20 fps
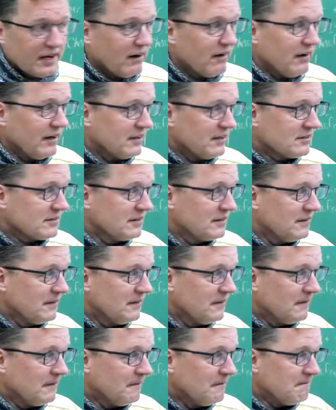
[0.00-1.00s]
areas.
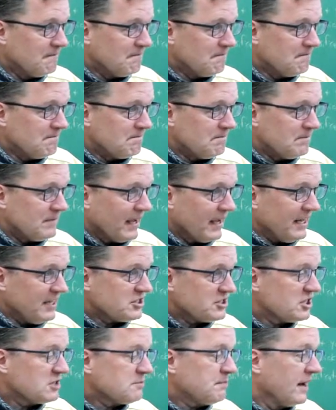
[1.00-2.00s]
And
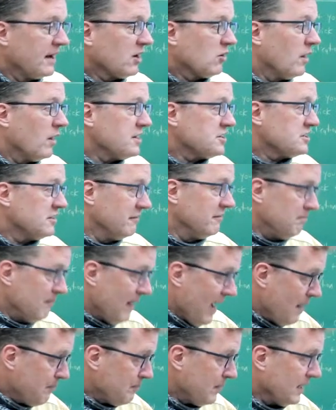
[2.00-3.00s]
it's just been a question of
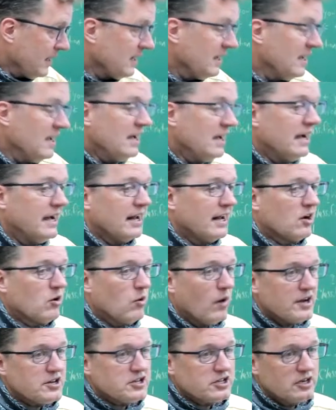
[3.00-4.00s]
mapping and a
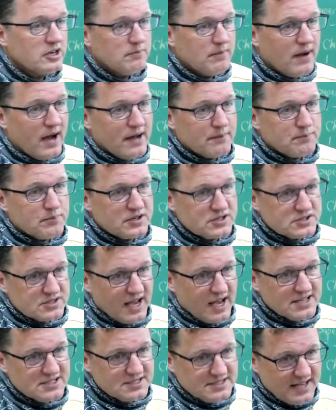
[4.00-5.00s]
question about
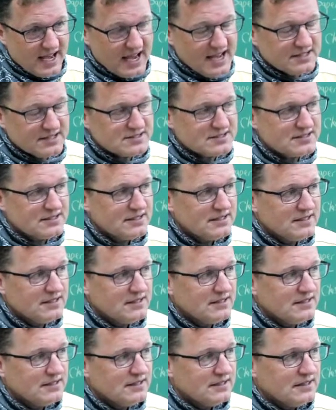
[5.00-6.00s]
precise dates
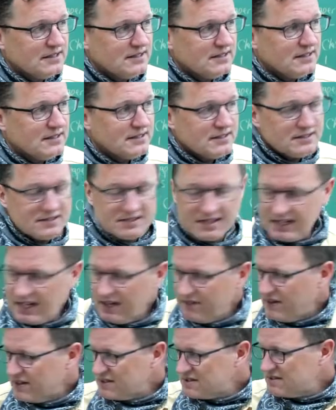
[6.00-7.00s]
to
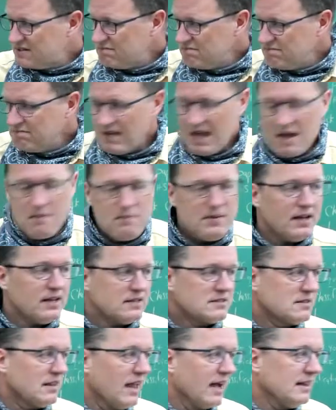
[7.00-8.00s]
give us maybe a
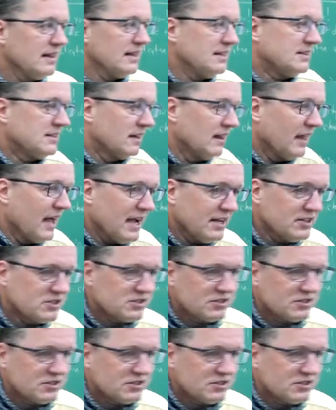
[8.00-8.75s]
slightly delayed